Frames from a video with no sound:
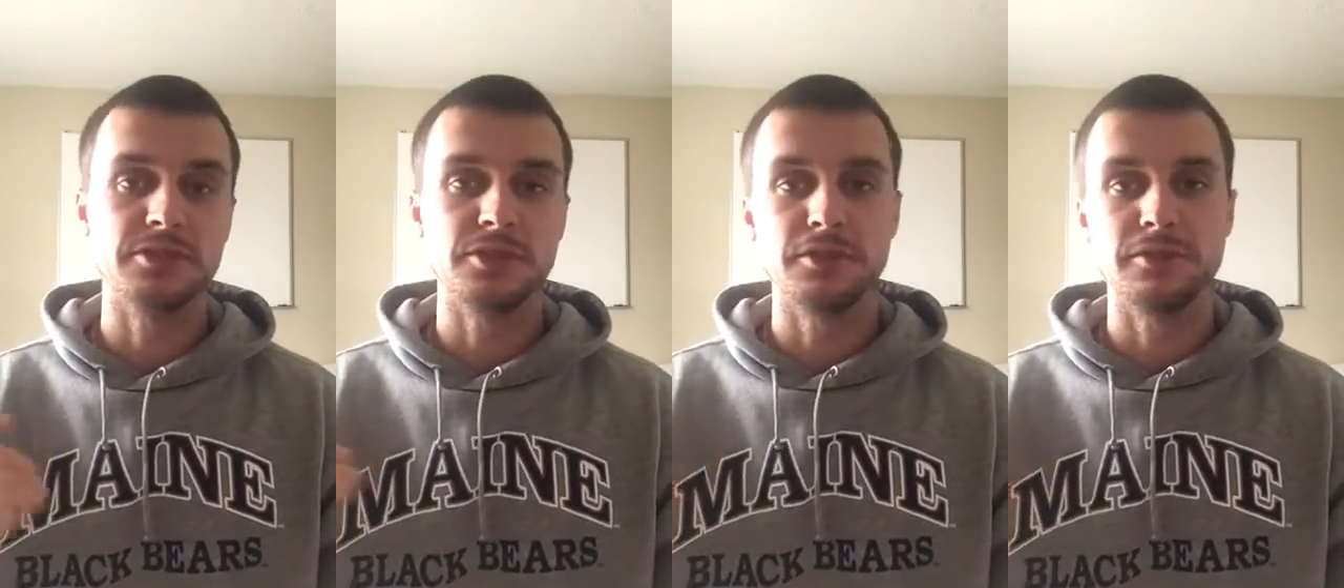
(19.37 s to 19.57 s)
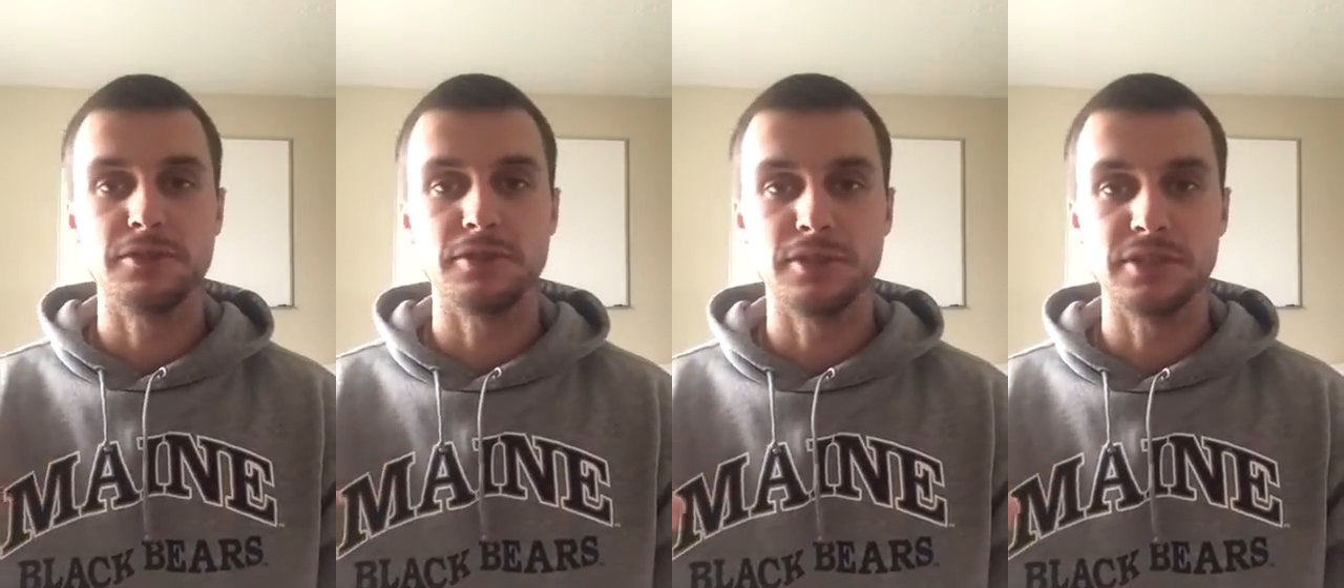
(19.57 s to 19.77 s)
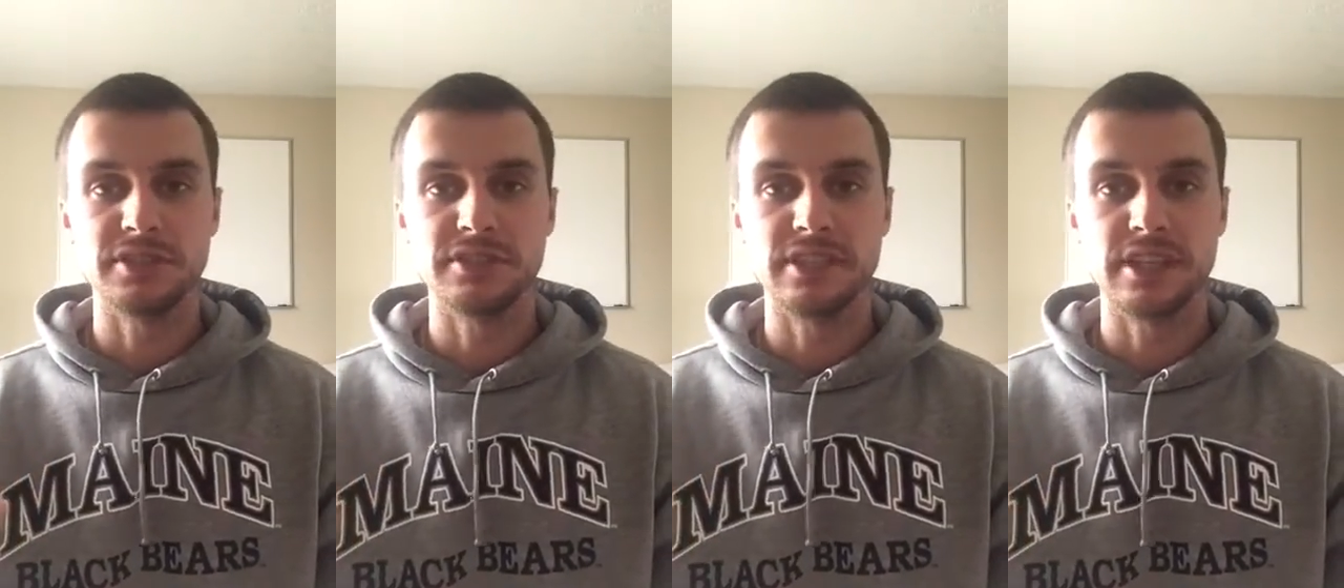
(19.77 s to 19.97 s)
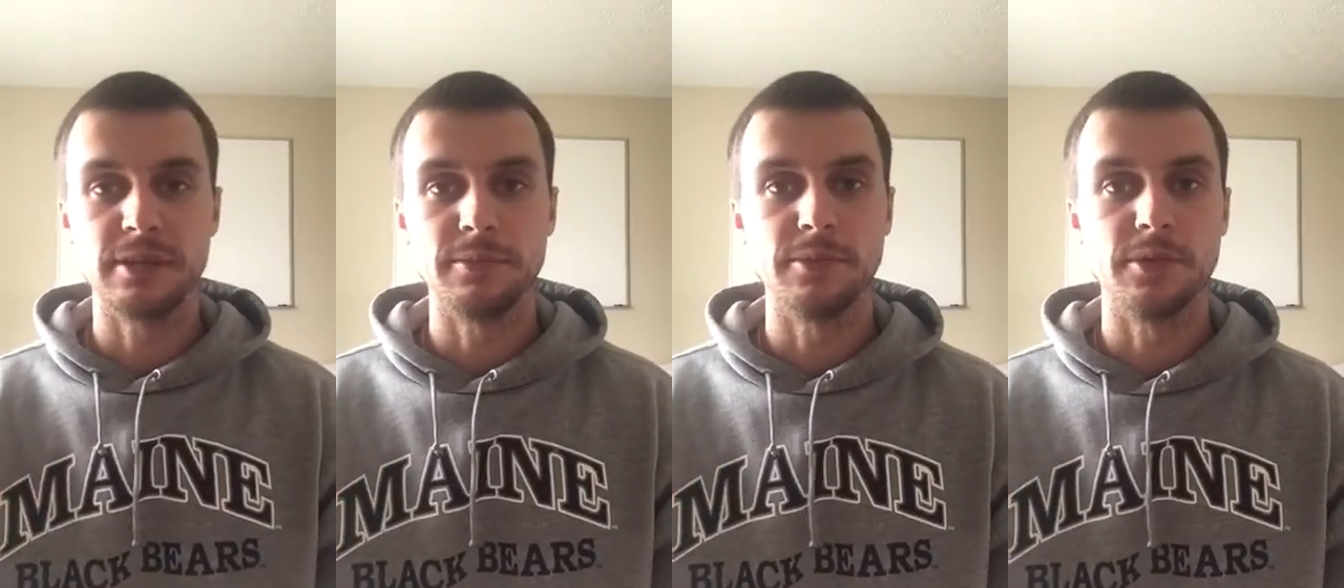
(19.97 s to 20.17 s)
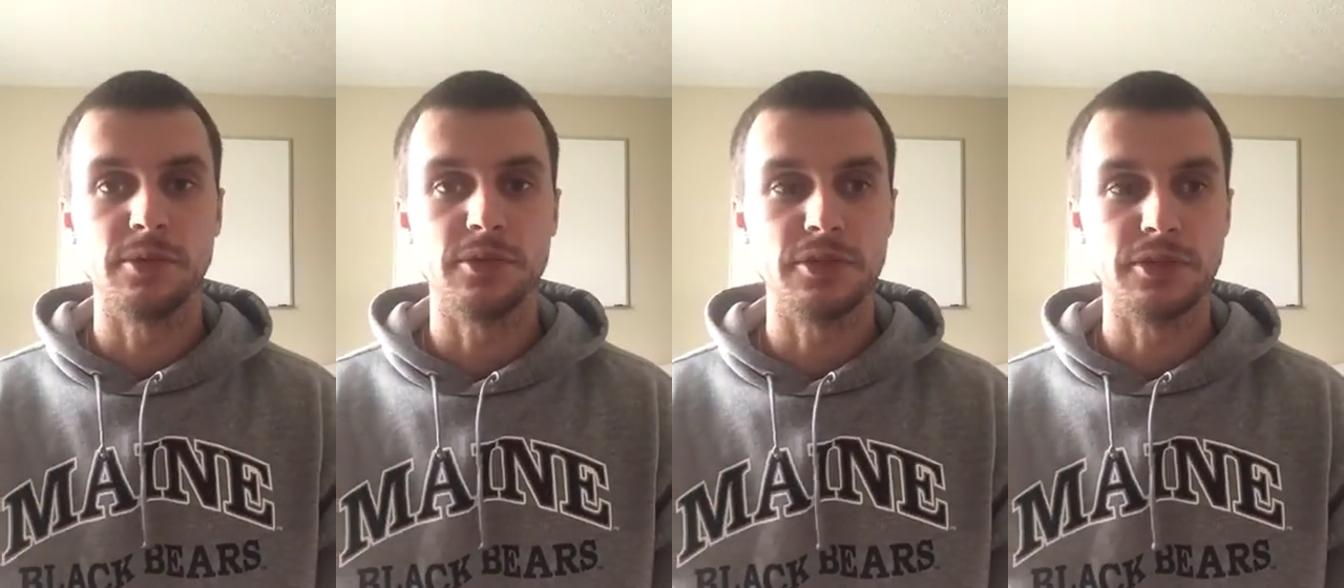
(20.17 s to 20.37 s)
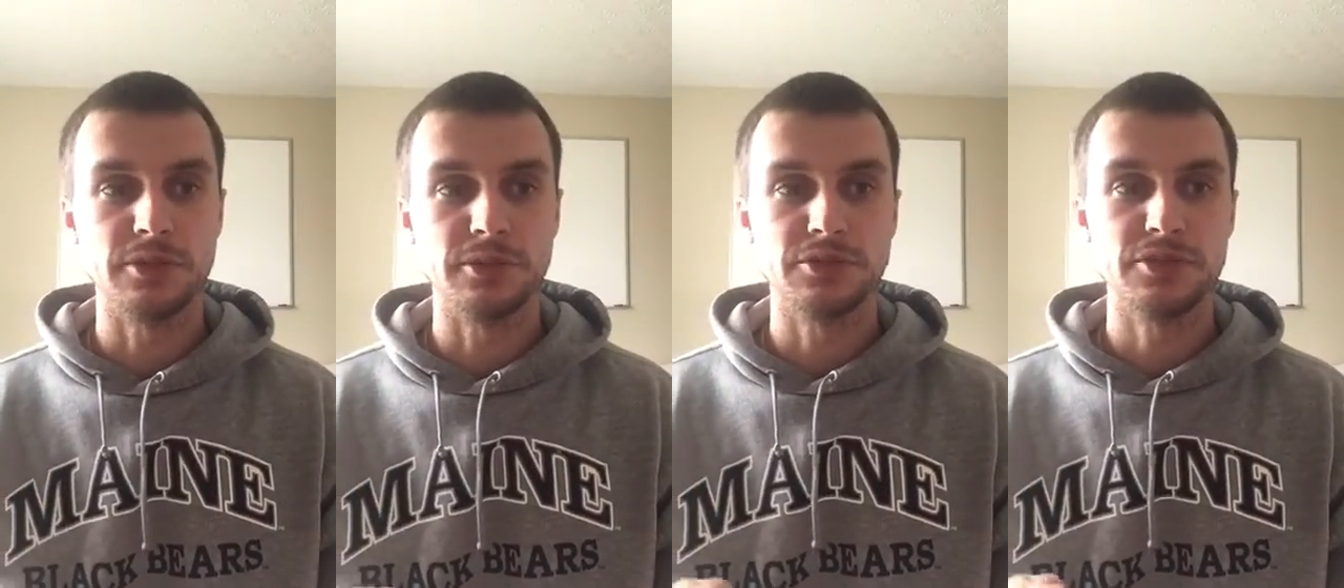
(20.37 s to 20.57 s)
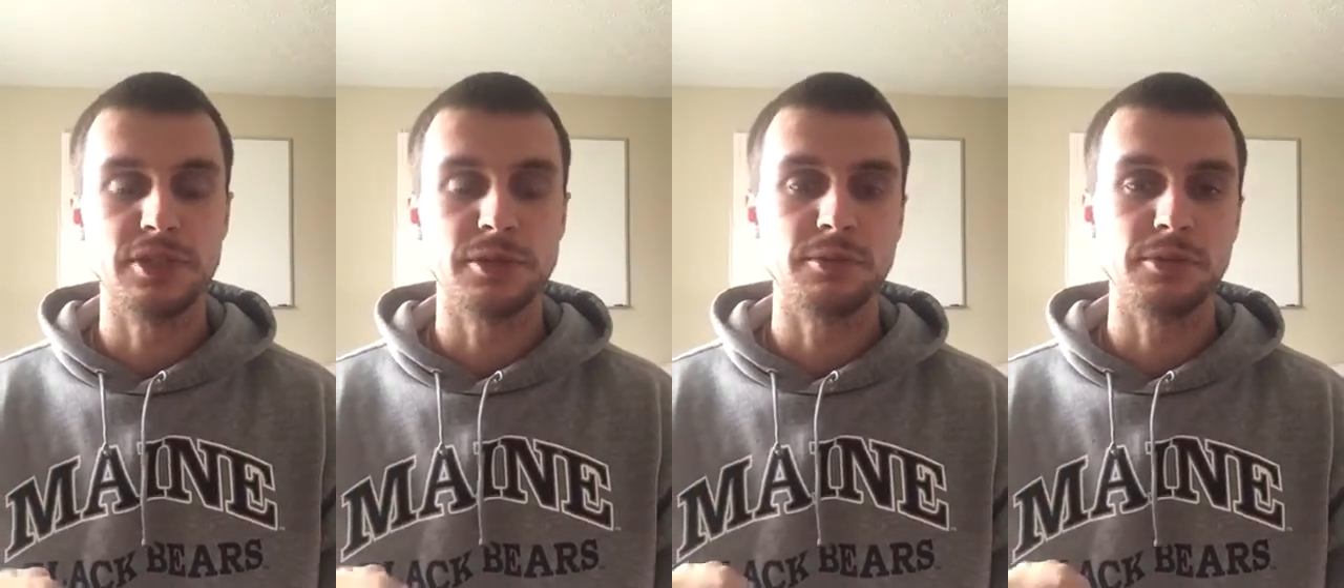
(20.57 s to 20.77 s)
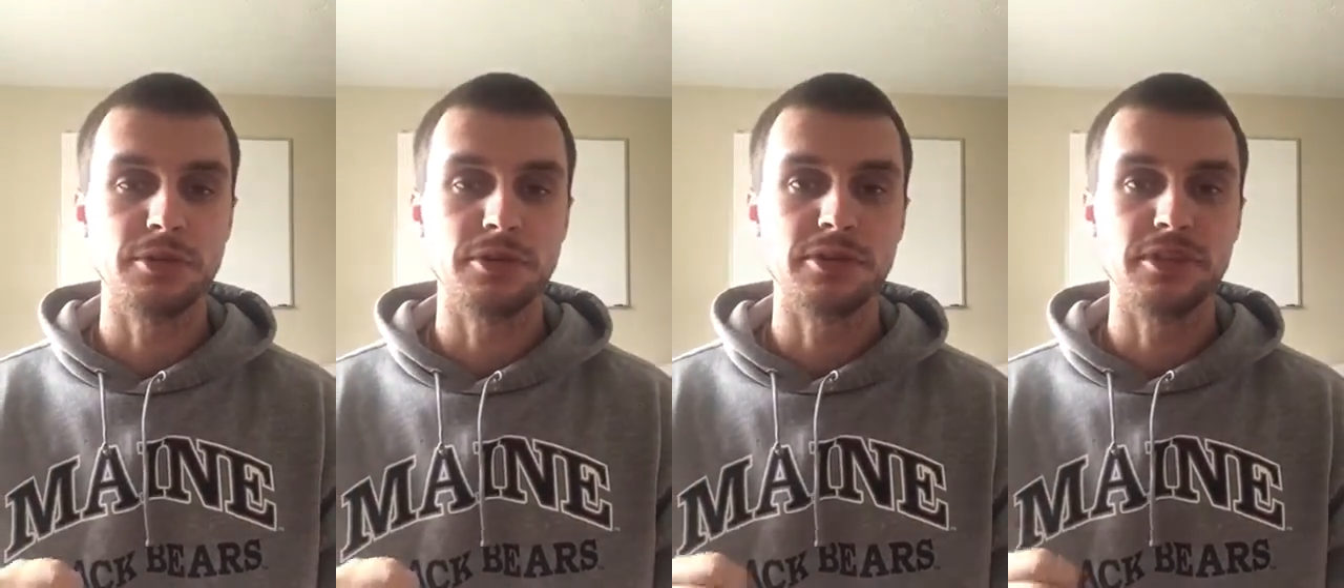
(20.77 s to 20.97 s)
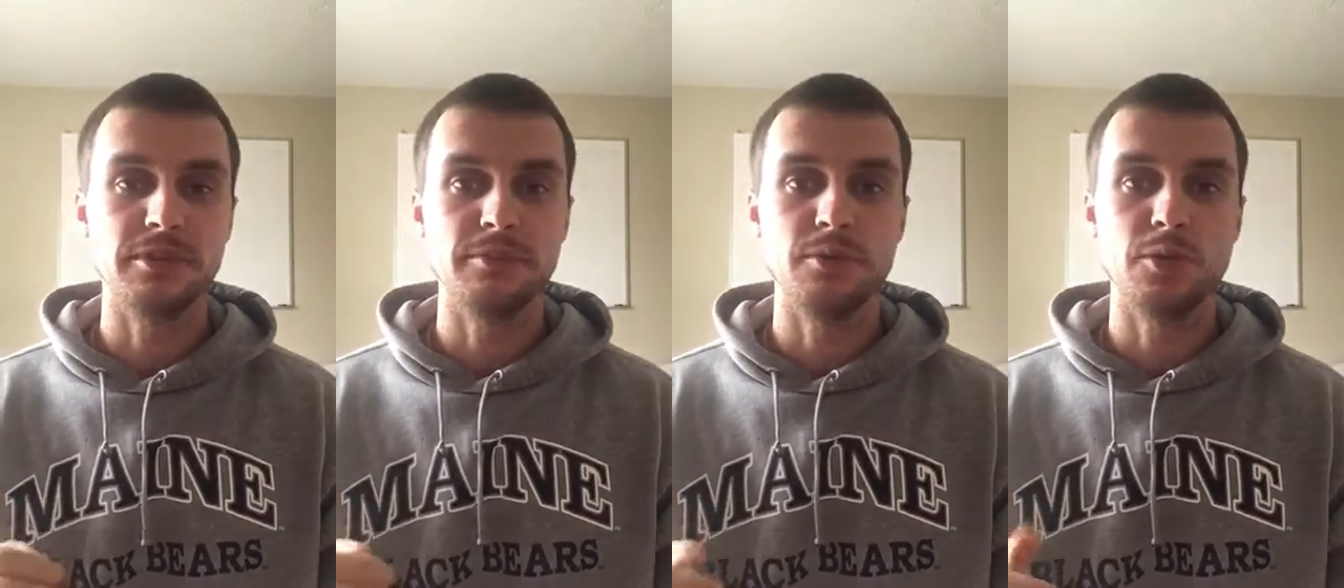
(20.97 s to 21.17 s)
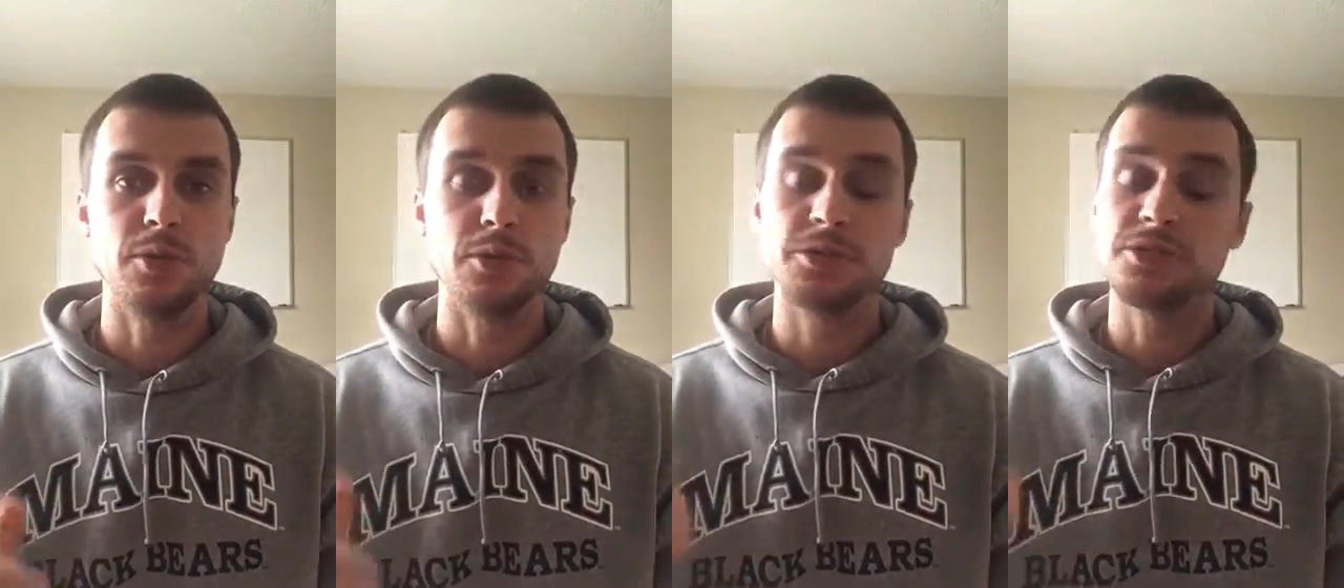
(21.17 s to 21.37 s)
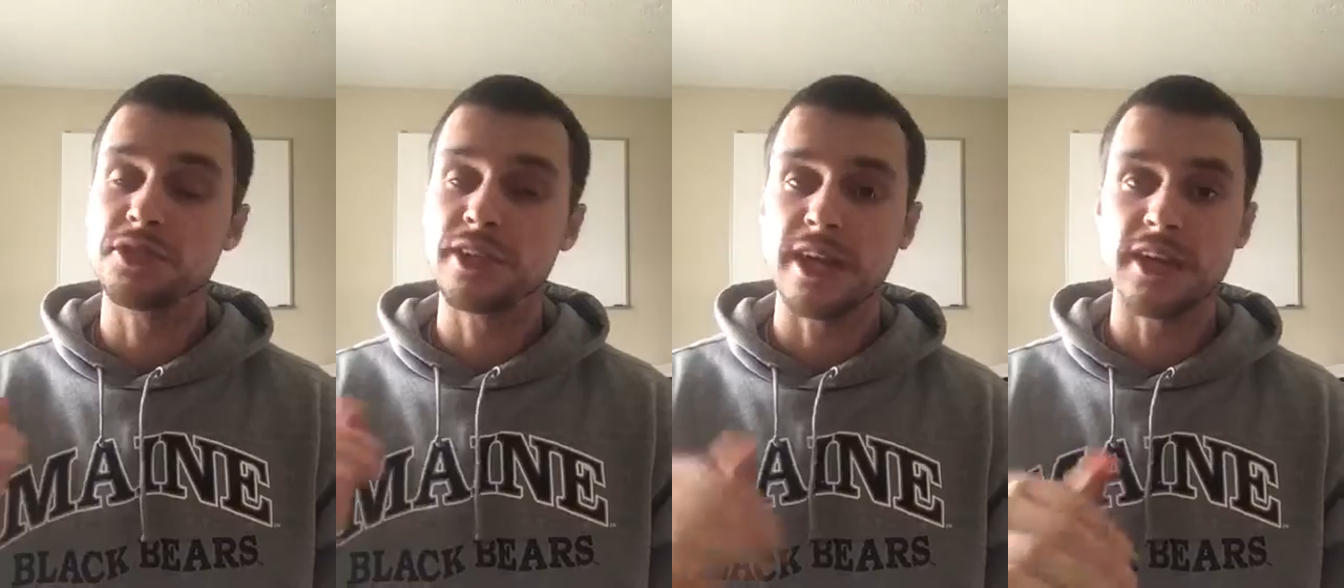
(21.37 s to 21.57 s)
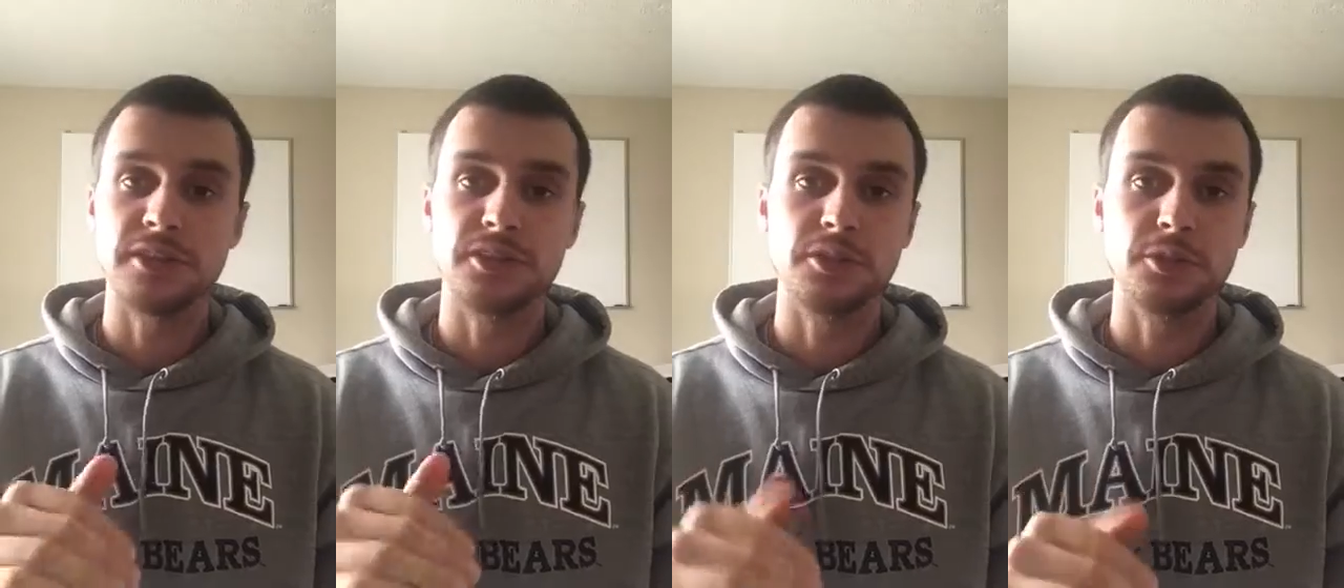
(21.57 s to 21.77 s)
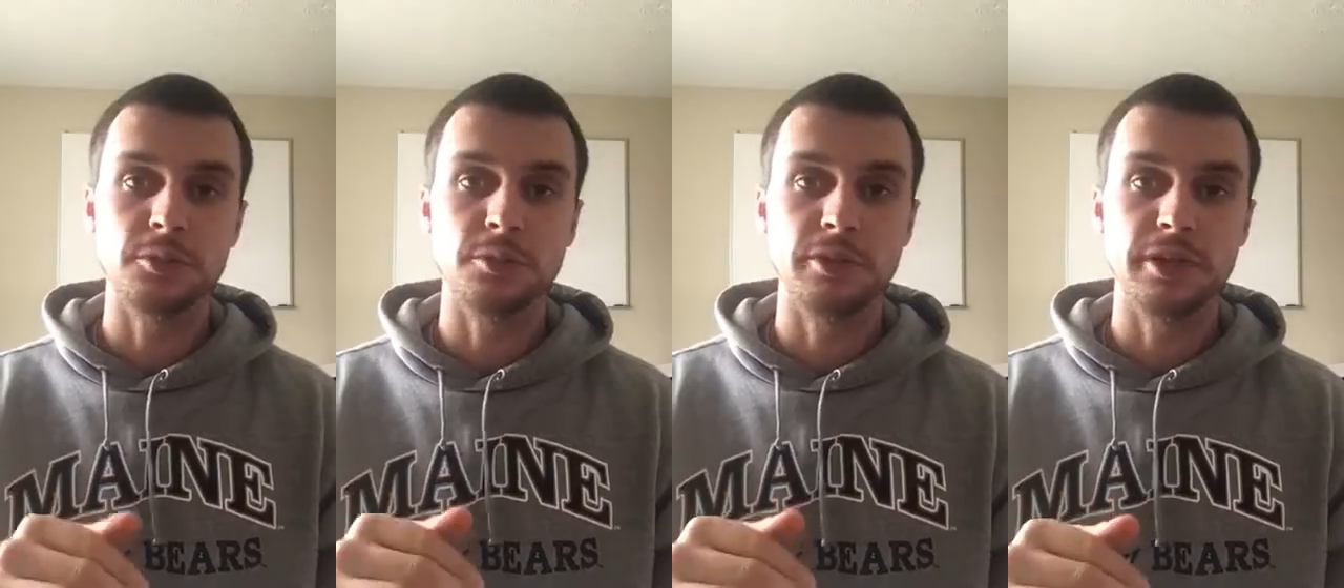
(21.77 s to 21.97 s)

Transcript: So, for example, there's typically more sagittal